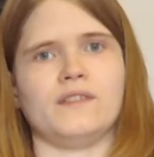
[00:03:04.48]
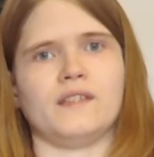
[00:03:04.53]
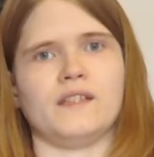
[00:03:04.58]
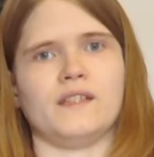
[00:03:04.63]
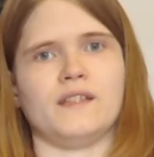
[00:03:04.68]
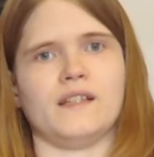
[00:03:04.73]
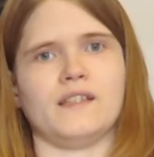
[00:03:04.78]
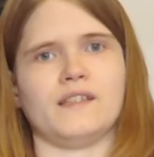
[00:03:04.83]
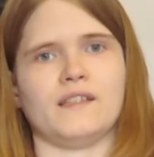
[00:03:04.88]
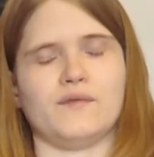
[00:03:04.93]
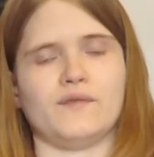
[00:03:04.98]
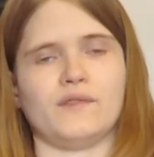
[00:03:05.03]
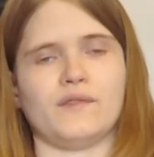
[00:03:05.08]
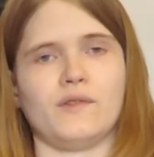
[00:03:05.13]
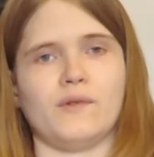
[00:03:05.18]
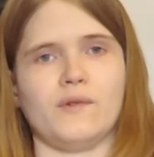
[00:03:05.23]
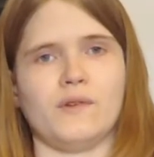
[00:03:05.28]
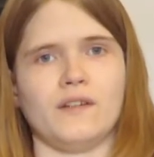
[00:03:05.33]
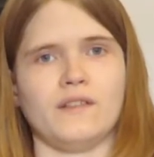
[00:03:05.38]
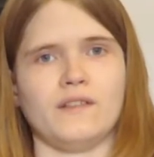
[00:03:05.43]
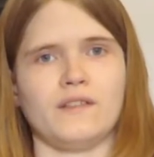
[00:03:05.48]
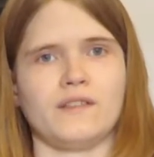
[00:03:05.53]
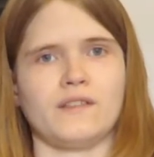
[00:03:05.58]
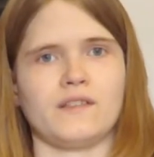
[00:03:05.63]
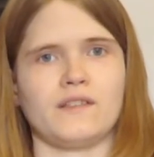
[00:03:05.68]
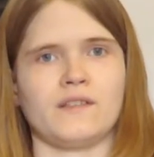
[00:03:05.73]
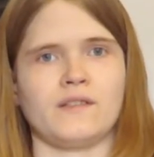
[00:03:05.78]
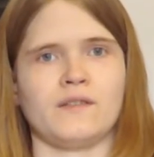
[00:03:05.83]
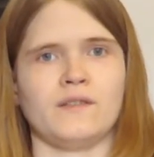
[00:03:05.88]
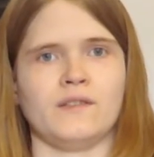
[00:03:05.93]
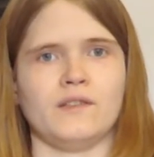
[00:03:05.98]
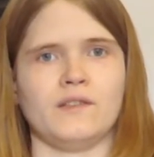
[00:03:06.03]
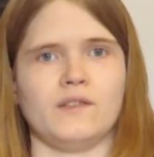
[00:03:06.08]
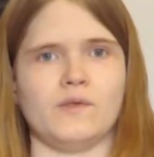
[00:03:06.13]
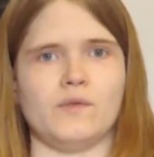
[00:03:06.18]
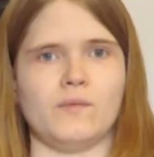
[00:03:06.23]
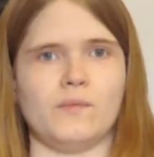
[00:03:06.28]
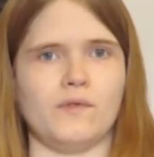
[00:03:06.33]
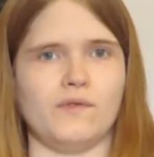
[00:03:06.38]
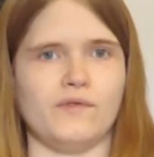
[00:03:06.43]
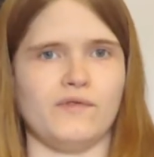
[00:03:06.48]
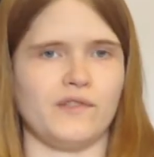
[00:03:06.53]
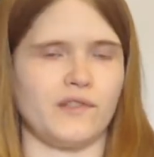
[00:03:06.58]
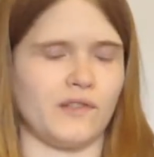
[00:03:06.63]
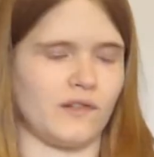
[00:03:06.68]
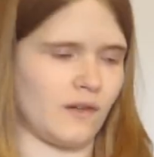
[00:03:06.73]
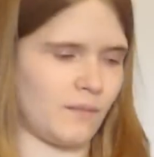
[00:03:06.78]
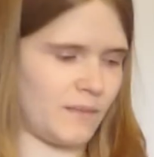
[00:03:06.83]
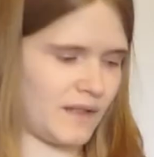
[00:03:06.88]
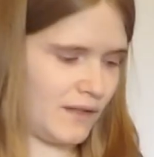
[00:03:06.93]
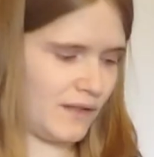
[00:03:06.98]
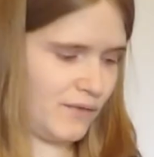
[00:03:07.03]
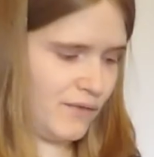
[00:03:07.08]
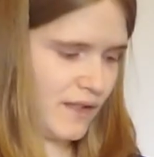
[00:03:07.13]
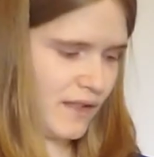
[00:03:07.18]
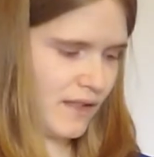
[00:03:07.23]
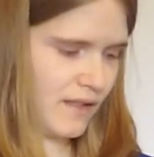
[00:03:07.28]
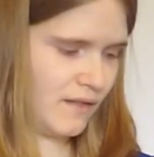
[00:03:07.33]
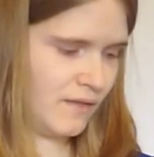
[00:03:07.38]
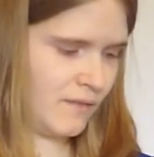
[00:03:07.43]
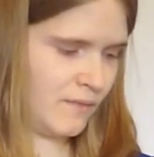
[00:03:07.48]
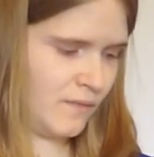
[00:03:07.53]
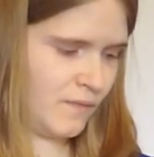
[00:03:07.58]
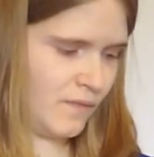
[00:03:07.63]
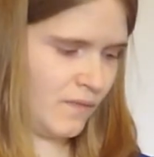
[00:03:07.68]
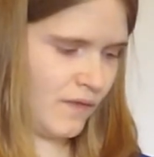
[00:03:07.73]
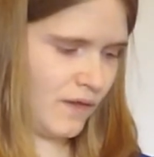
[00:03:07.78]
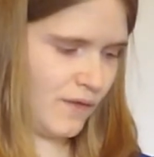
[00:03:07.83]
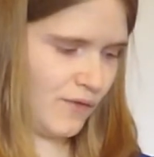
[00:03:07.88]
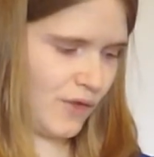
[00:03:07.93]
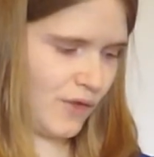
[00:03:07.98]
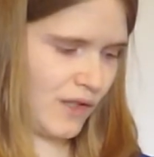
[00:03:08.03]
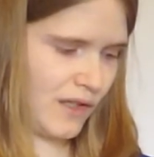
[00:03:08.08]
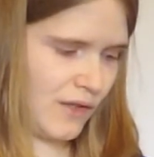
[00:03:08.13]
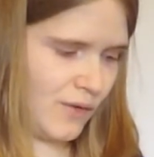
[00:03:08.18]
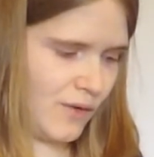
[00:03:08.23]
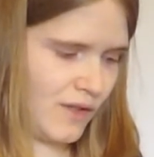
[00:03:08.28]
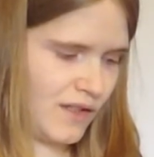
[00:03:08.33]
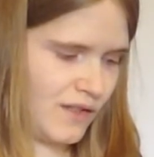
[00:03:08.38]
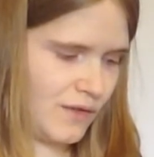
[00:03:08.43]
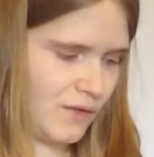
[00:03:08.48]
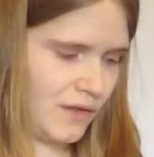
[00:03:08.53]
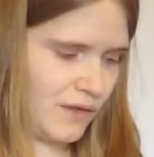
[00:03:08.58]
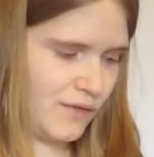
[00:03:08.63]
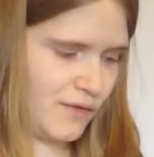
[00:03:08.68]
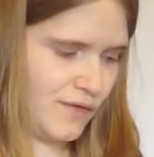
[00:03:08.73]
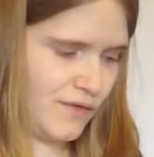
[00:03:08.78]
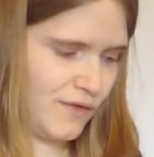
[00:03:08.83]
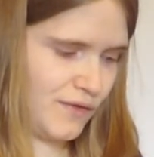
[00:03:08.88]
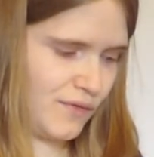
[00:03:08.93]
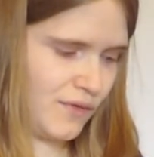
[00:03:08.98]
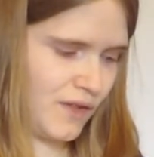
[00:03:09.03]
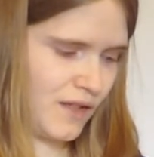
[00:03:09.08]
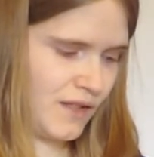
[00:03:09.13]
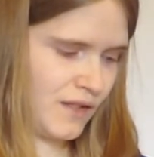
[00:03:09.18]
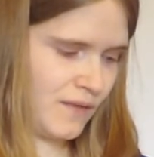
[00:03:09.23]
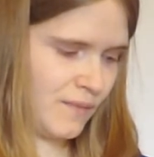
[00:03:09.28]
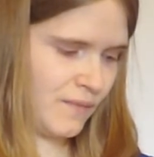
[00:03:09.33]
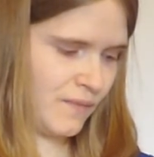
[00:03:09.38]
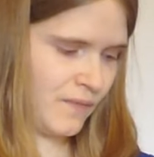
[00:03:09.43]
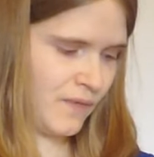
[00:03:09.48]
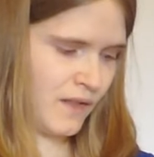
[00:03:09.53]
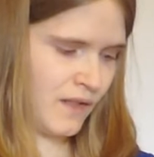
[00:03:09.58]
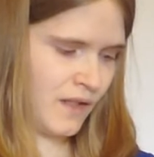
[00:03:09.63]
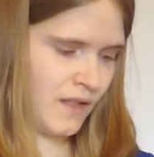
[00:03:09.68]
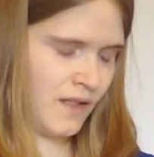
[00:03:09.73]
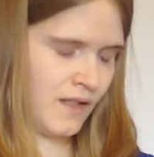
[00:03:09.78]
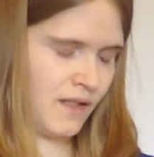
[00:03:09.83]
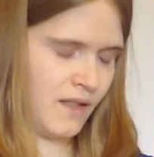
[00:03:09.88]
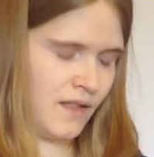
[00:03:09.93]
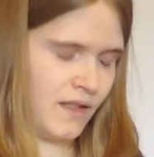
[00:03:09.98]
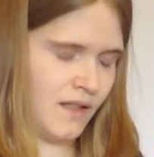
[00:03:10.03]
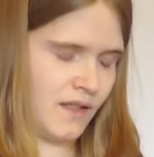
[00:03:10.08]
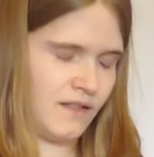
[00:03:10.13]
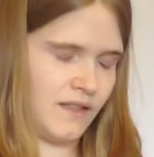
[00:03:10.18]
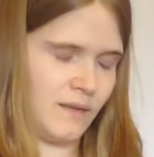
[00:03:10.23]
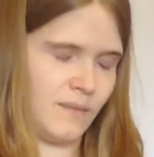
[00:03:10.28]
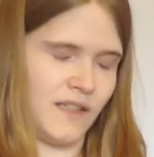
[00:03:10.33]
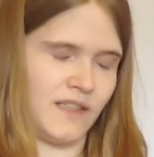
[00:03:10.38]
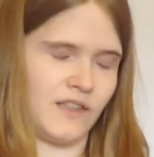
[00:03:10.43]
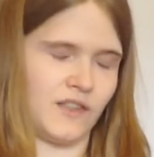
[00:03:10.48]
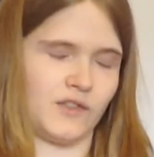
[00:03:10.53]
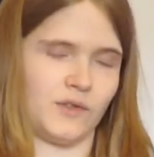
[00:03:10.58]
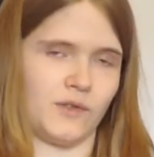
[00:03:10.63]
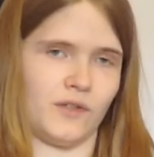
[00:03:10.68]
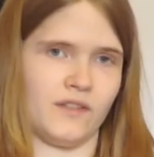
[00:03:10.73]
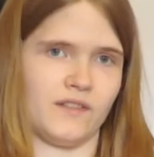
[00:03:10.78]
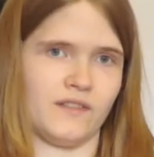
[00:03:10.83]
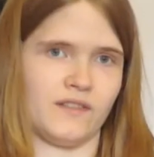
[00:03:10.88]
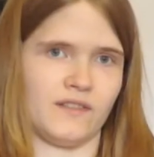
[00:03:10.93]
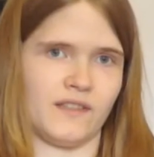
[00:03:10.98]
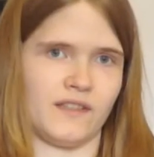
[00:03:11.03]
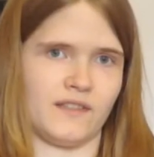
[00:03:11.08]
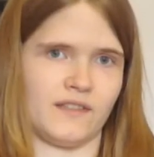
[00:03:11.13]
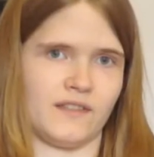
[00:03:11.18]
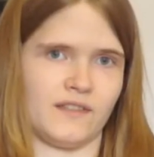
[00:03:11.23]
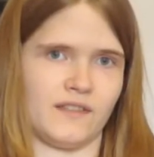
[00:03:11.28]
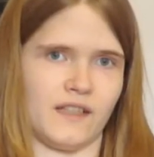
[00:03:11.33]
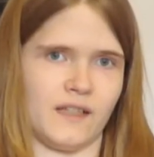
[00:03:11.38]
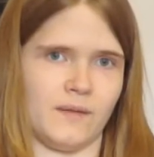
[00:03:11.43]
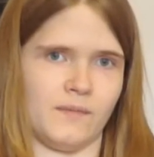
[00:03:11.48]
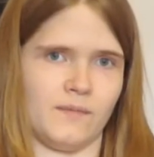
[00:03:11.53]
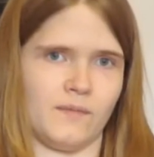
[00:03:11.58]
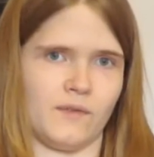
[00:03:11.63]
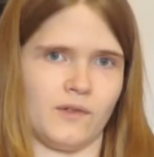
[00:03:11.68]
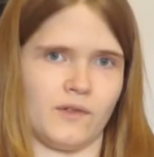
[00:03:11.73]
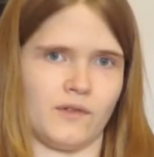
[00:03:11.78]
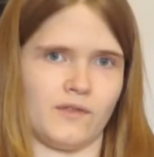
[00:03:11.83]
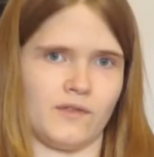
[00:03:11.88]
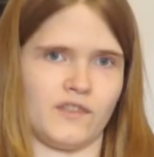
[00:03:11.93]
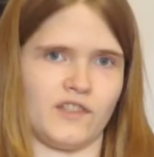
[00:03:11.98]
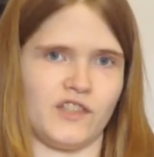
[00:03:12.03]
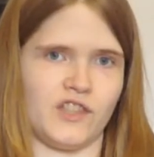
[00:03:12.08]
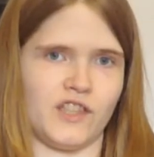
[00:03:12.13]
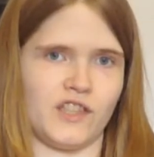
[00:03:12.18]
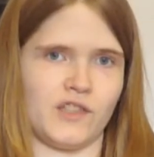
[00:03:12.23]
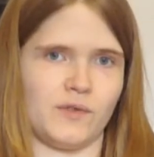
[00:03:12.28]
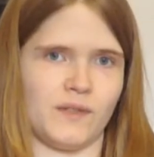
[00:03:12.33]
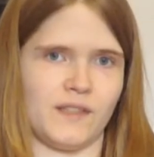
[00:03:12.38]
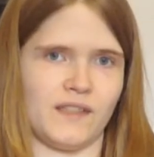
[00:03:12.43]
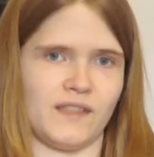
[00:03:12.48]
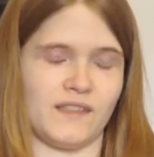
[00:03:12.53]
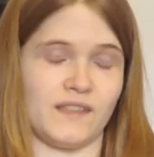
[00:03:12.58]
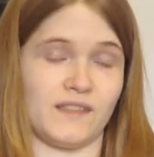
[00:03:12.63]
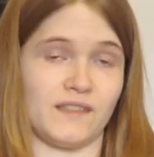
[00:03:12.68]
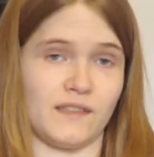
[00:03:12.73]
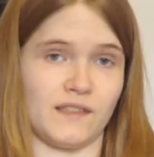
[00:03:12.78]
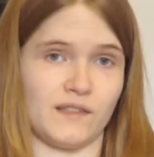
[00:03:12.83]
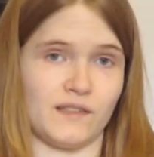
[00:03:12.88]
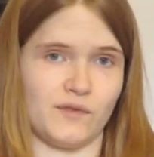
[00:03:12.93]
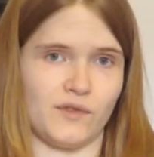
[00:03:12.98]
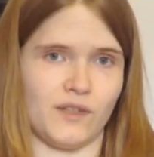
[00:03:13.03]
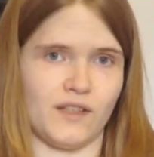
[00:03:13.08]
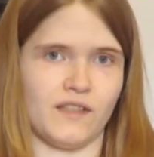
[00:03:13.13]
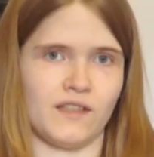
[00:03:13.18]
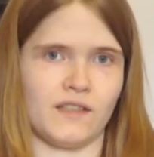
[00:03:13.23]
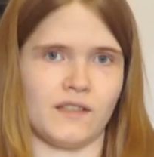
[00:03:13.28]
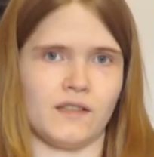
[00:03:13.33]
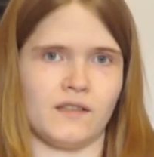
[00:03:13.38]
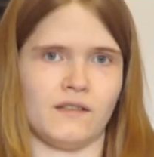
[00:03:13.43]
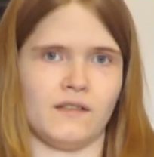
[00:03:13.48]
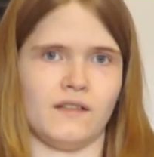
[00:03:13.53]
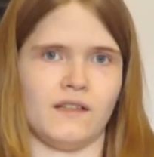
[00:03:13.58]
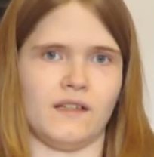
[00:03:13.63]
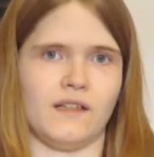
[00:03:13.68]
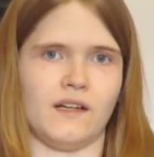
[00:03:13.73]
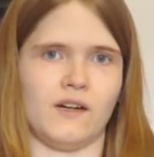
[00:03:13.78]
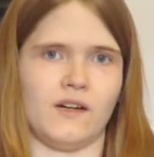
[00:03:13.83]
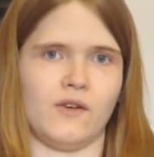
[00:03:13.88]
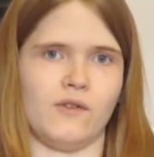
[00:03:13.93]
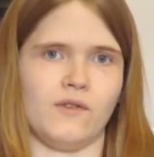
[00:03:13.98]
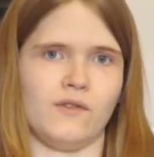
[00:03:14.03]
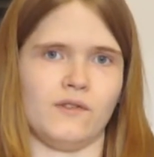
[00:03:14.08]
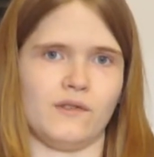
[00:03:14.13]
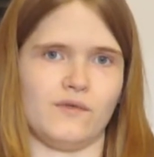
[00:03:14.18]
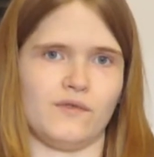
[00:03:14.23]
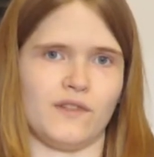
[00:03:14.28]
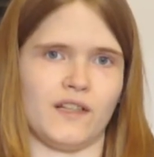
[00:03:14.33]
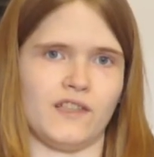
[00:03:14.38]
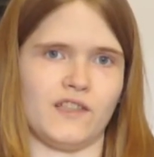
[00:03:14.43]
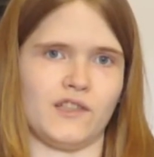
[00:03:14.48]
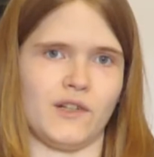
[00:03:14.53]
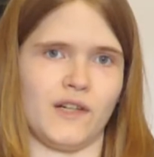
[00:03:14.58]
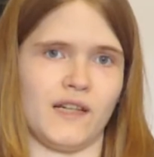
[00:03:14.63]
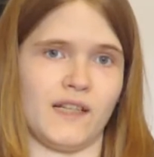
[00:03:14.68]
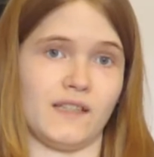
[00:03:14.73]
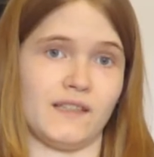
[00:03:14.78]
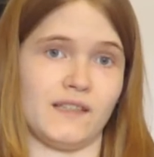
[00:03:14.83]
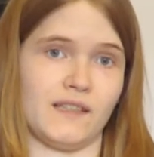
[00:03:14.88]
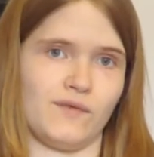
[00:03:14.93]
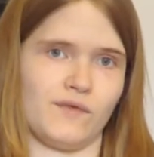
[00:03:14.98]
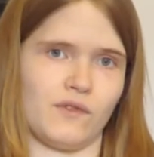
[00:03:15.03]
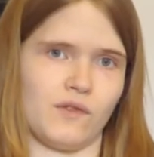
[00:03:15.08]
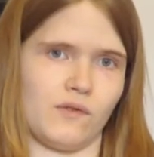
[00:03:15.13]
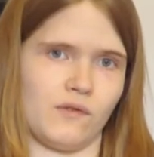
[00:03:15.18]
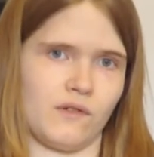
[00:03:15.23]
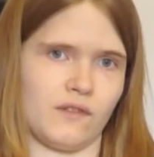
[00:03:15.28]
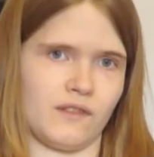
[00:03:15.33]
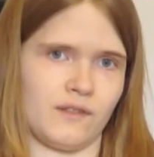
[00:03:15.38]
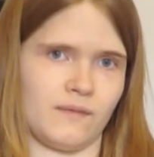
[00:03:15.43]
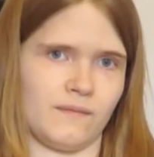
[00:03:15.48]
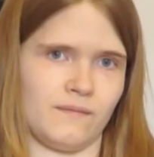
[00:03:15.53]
an A7 chord, you move your middle finger a fret lower into the 5th fret. The major 3rd stays the same on the G string in the 6th fret, and now you've got your A7 chord.